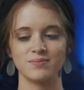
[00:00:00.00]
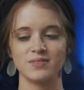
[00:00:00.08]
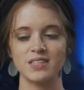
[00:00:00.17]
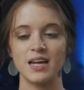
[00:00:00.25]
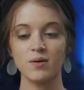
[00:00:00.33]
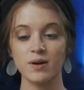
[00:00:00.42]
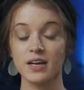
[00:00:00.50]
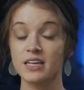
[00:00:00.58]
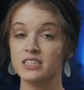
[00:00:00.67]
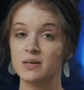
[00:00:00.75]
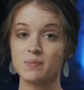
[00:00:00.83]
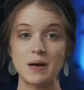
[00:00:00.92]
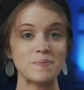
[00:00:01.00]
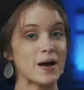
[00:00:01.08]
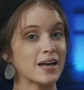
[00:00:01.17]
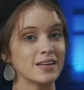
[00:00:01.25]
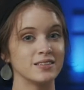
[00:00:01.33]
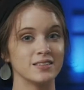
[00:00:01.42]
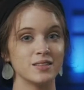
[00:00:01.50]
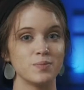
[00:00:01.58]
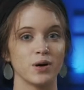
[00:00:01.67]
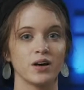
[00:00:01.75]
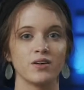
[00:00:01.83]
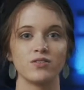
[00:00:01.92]
Today we're going to jump right back into the
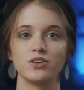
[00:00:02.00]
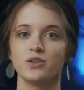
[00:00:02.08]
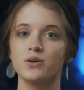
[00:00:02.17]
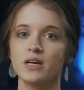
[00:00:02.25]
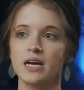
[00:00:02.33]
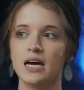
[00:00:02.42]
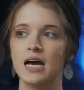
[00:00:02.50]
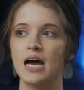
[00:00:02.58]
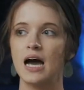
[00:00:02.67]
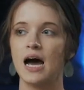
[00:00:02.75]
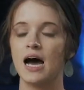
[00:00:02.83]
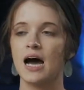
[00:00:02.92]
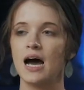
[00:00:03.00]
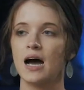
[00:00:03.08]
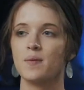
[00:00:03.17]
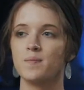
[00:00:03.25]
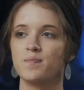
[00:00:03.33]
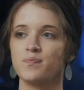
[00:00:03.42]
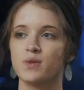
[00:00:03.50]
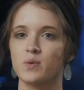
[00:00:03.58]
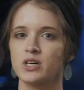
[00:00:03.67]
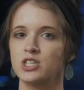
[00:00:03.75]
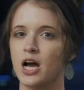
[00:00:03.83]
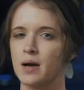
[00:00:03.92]
book of Luke, and we're
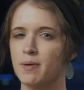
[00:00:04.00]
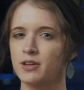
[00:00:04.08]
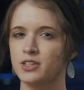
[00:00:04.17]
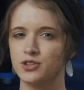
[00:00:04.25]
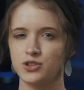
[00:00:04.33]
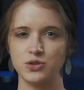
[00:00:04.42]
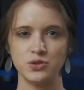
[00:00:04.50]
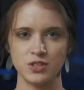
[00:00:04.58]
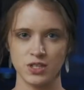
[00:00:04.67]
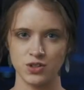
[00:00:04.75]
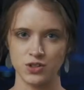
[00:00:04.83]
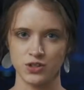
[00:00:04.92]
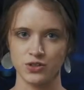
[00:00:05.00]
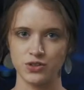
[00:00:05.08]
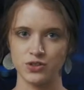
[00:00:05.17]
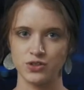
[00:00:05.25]
going to talk about these two sisters.